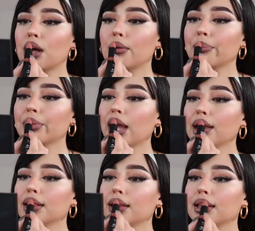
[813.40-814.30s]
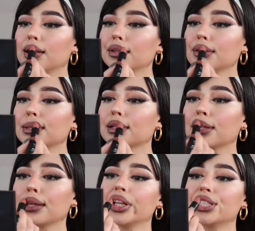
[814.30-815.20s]
So I'm applying this
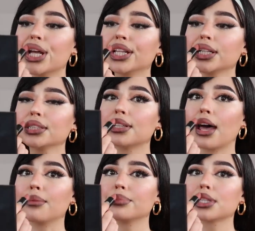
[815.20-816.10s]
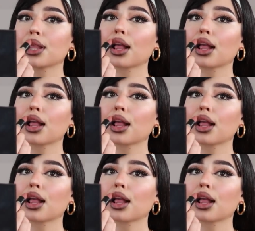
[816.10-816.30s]
with gentle taps